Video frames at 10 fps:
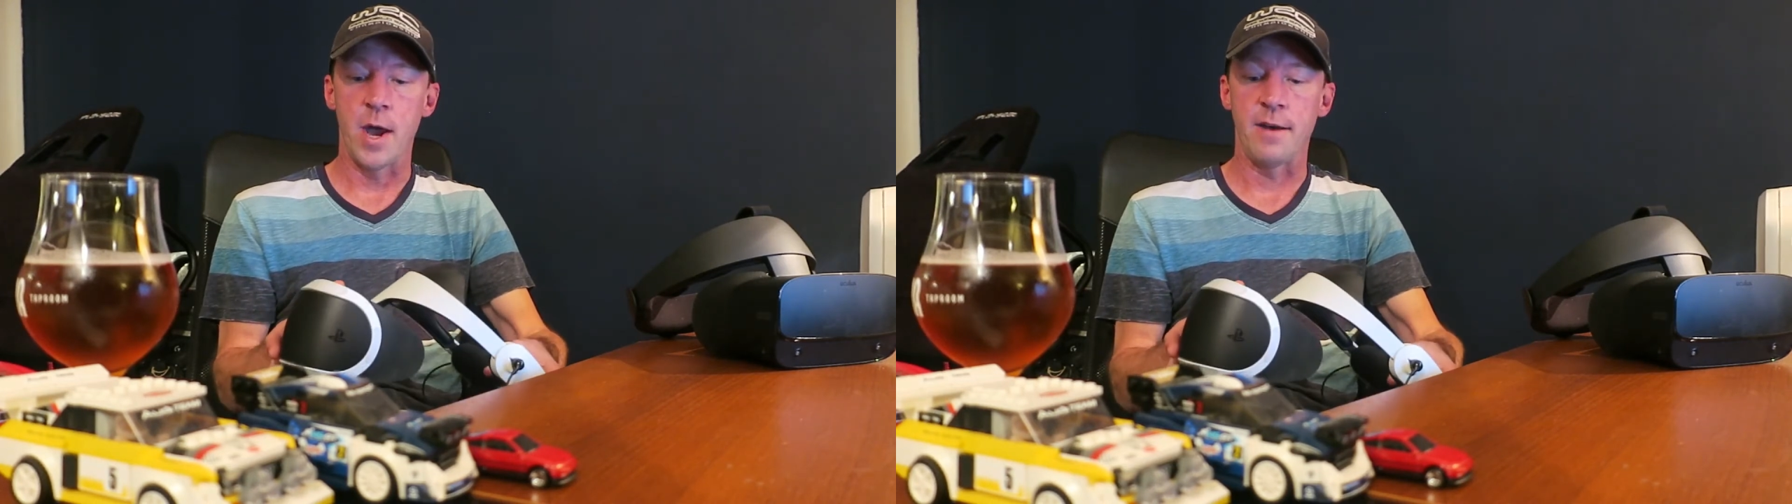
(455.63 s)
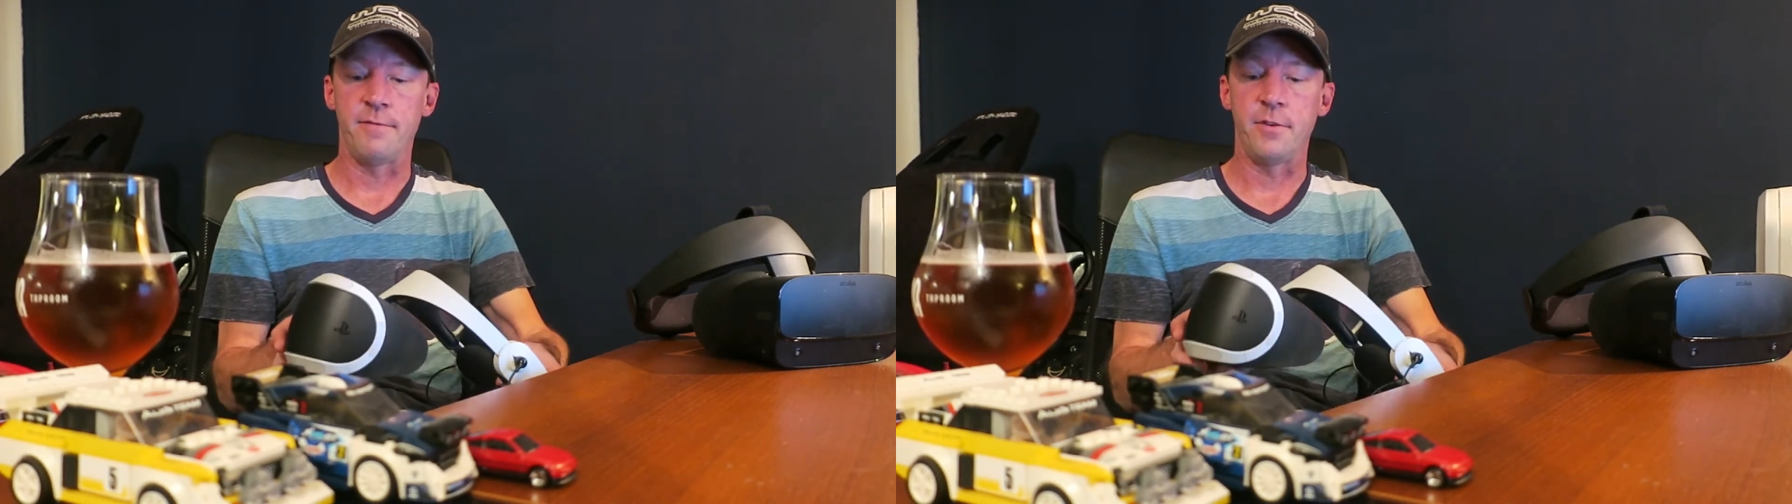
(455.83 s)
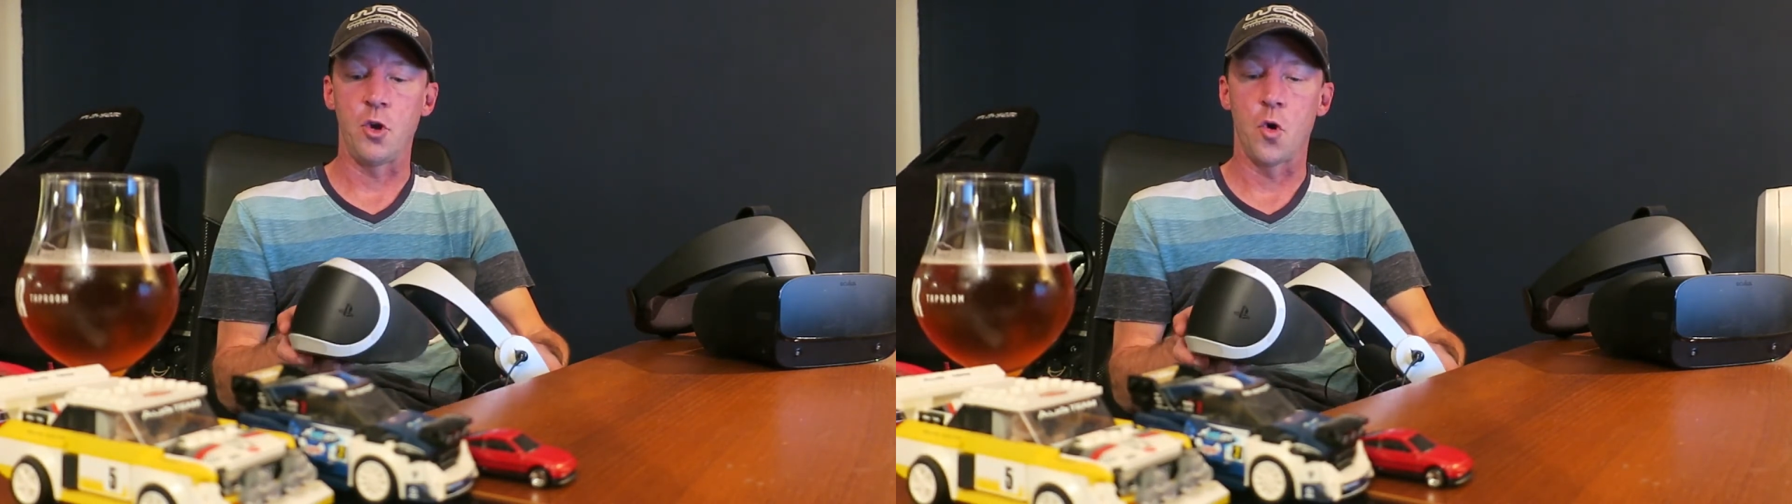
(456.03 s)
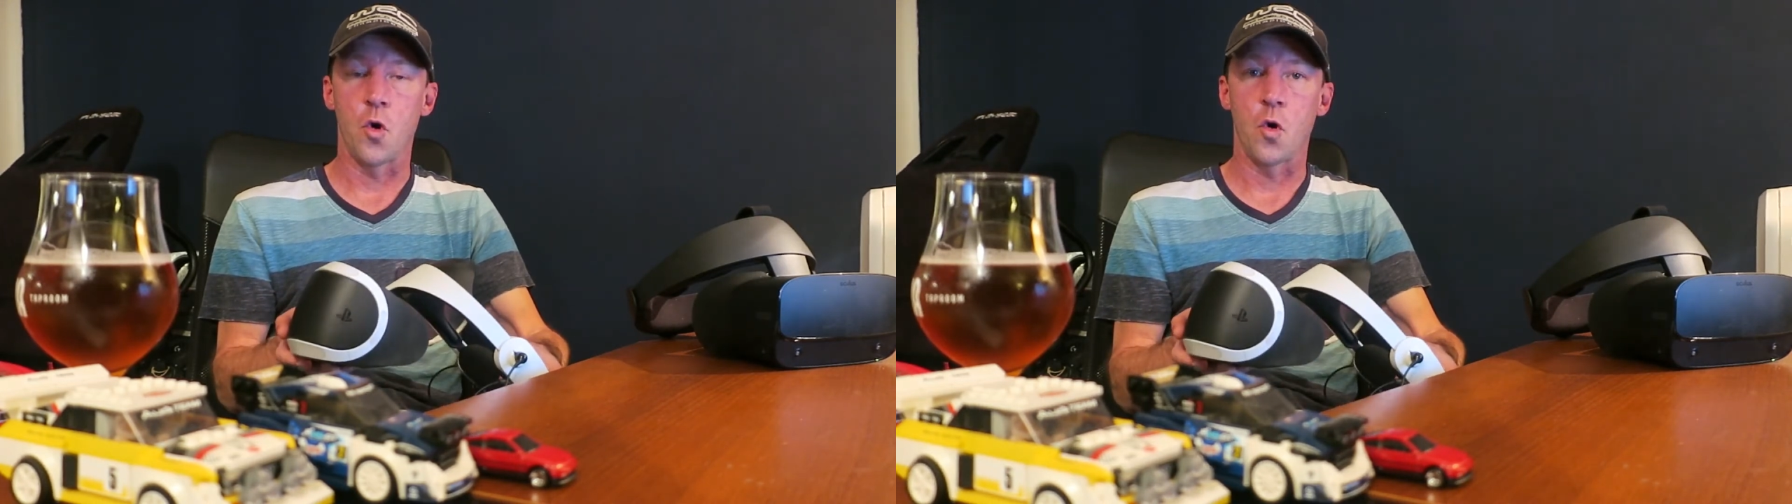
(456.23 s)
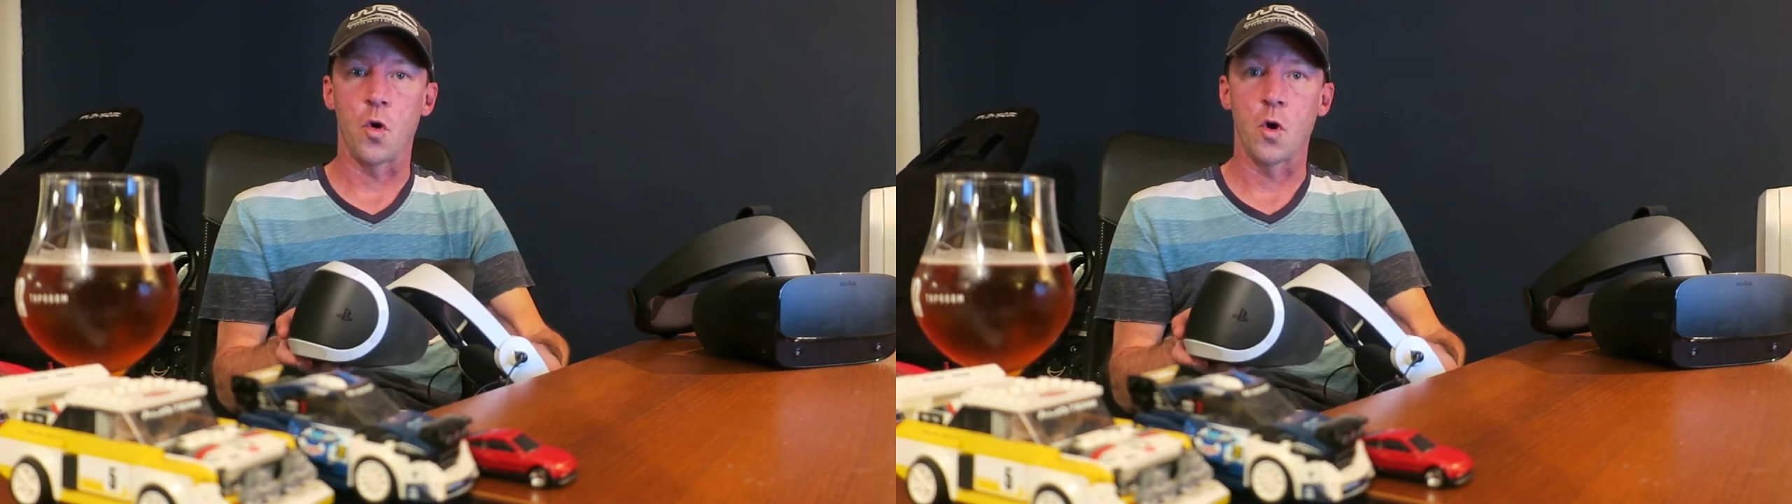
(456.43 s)
have
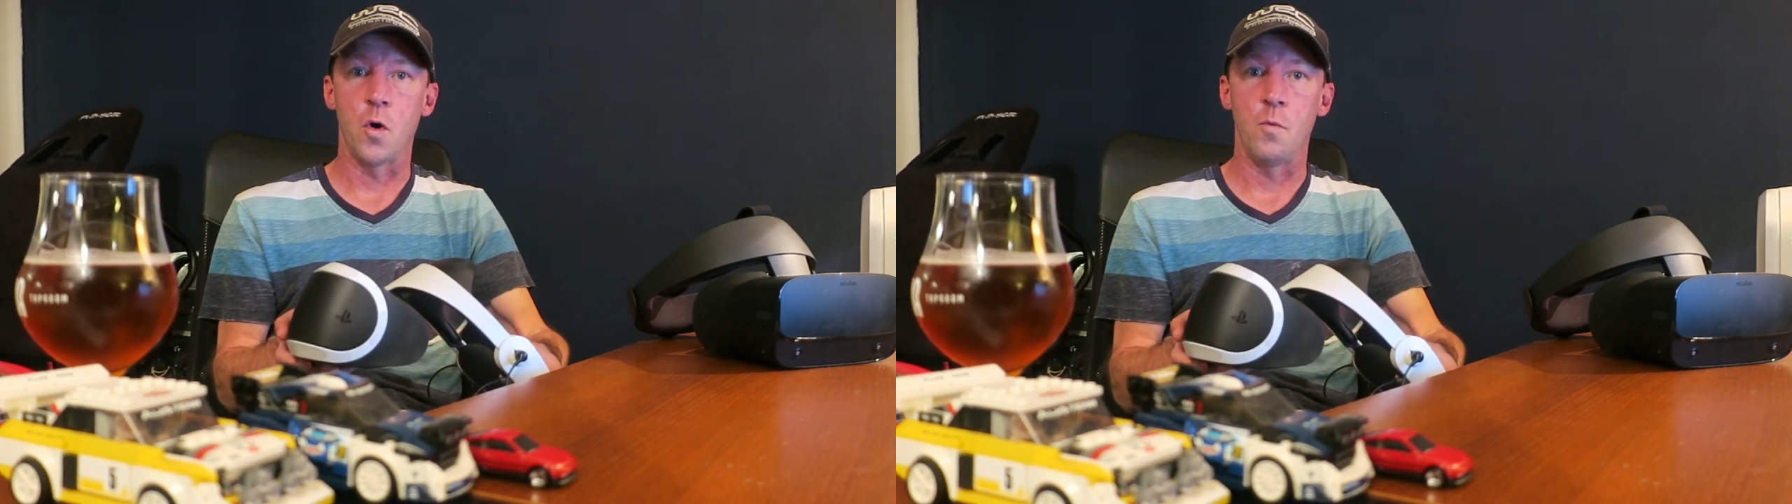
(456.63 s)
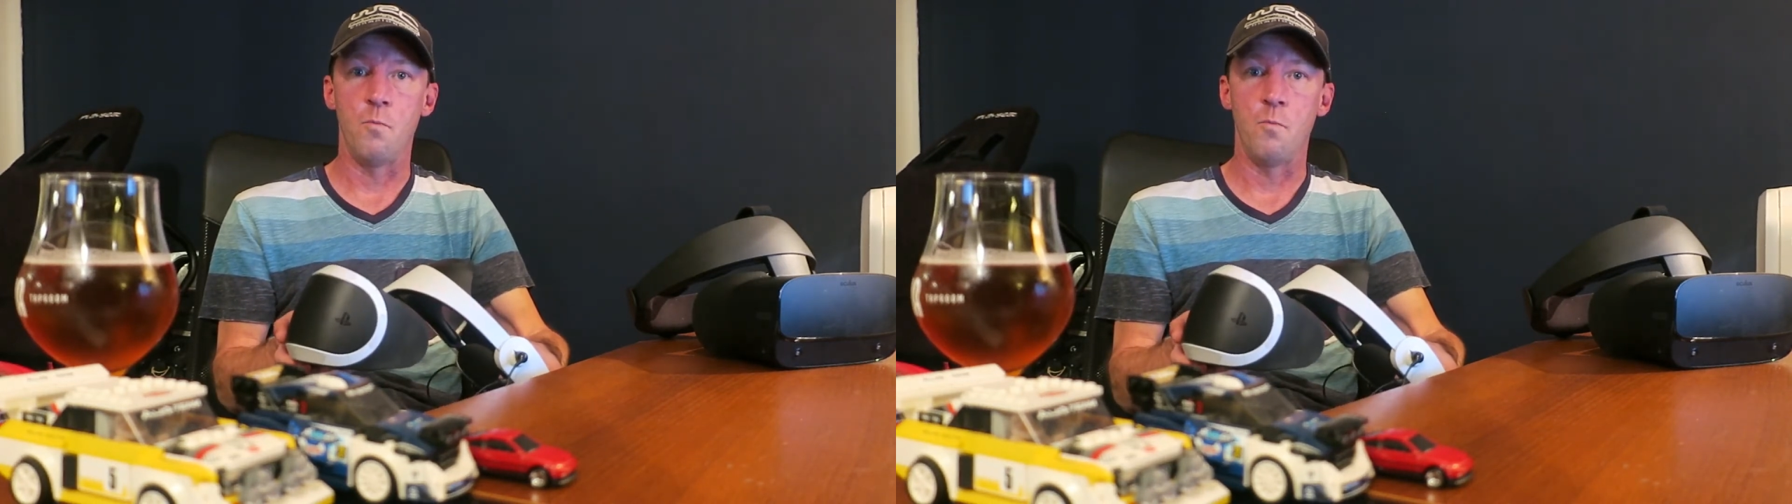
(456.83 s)
your